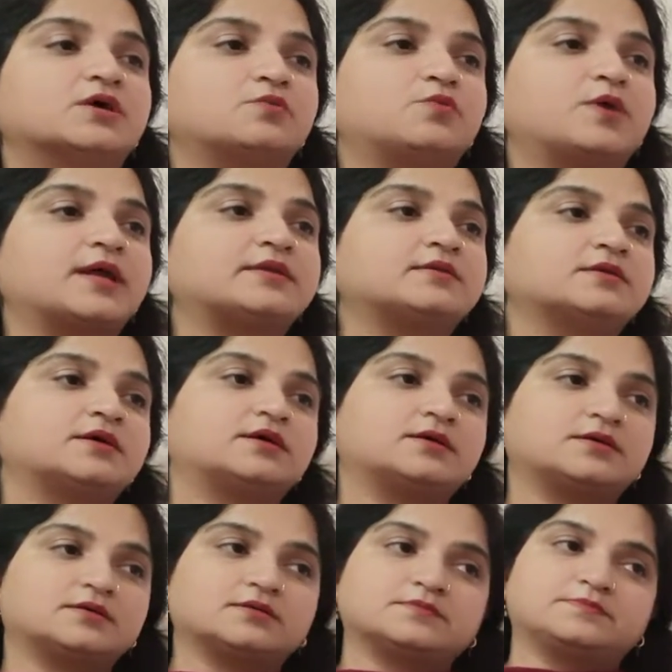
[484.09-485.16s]
one
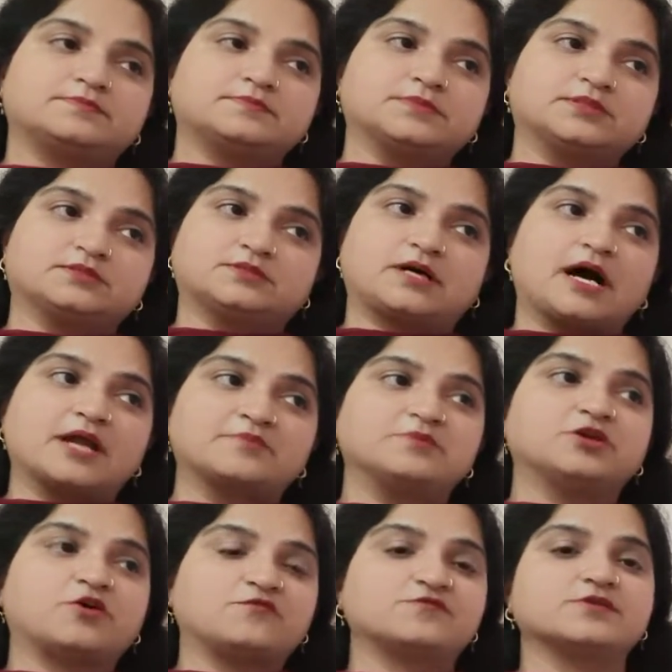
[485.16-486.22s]

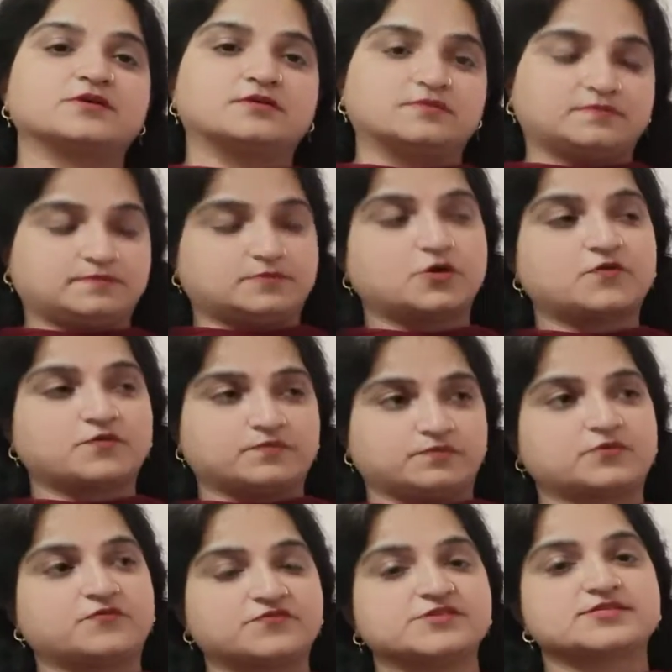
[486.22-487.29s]
army
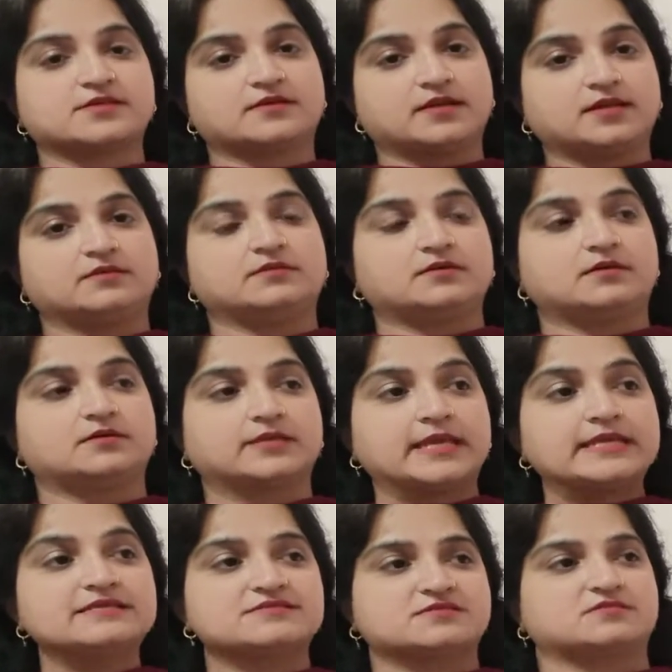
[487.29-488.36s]
officer in
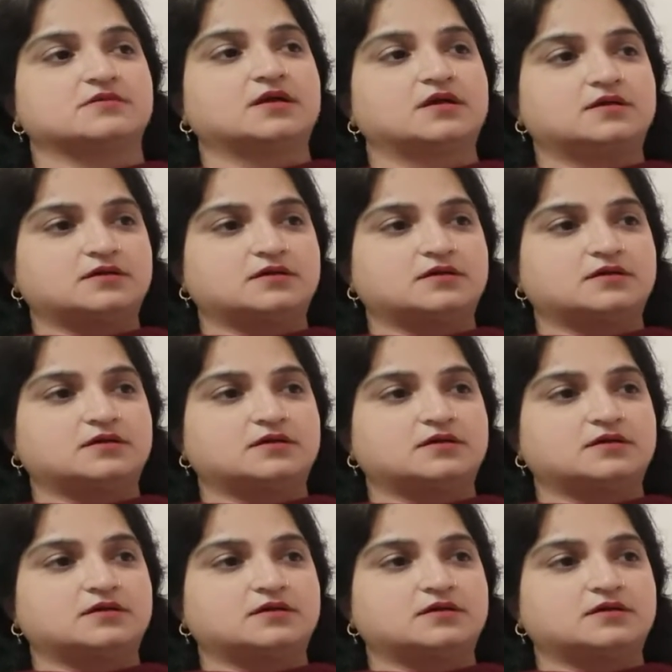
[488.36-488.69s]
king's